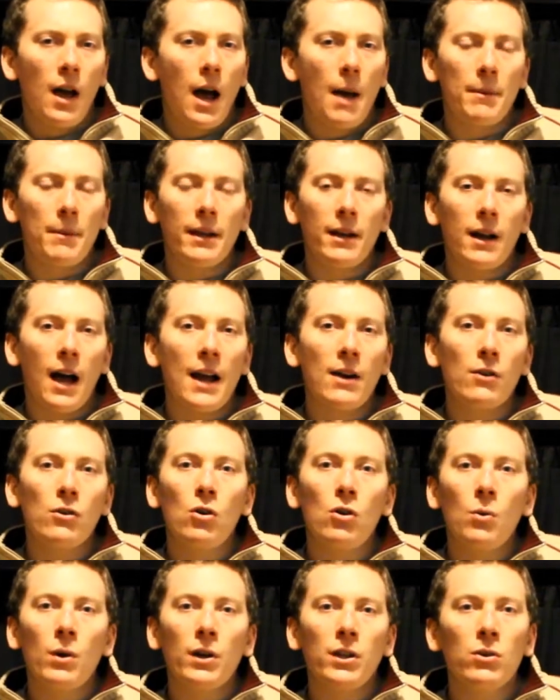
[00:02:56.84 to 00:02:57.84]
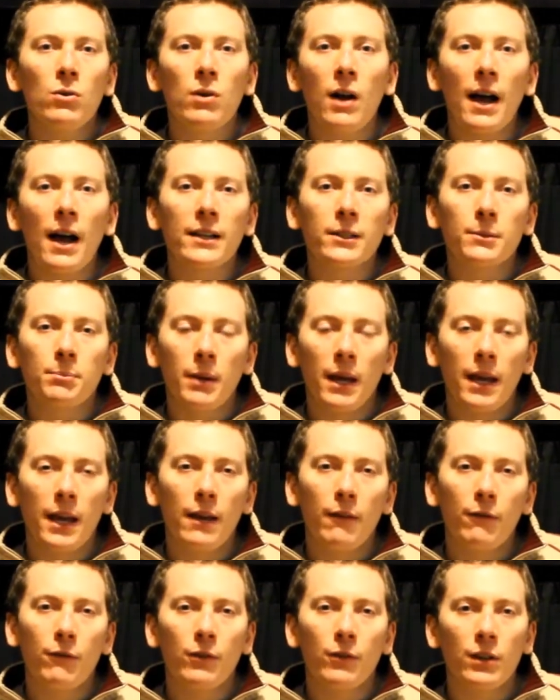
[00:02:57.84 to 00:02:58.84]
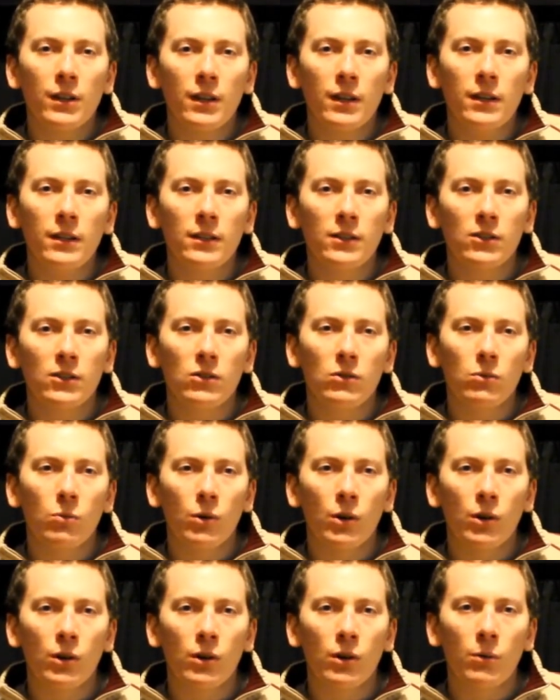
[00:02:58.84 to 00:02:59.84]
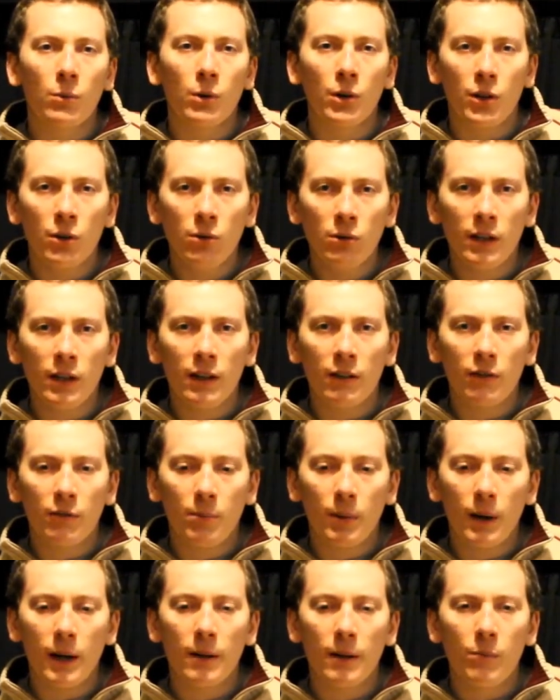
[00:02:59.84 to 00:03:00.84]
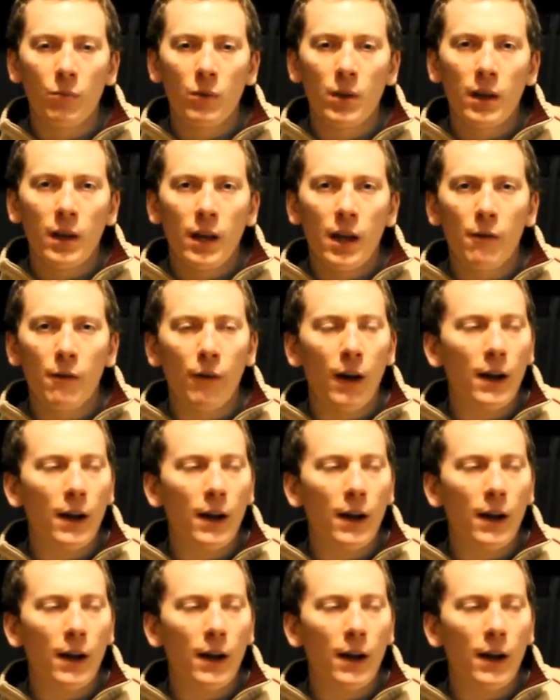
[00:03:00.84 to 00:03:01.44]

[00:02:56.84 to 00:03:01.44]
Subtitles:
I don't know what you guys pay for yeast where you live, but if